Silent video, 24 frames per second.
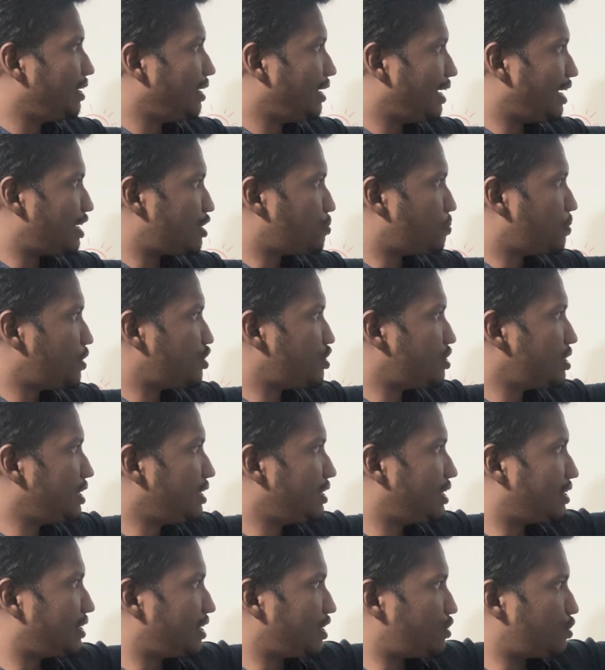especially
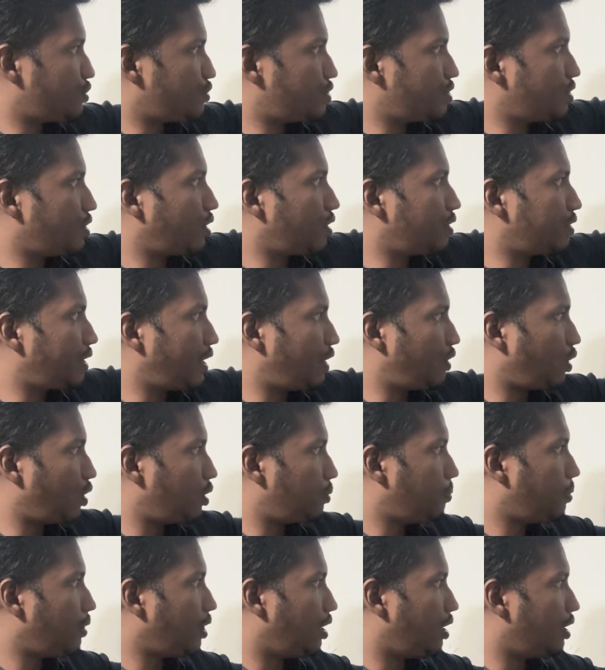the testosterone
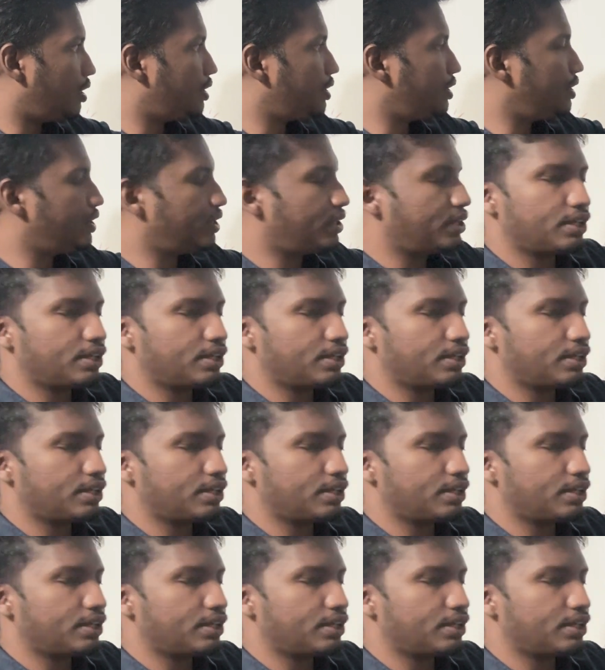thyroid part,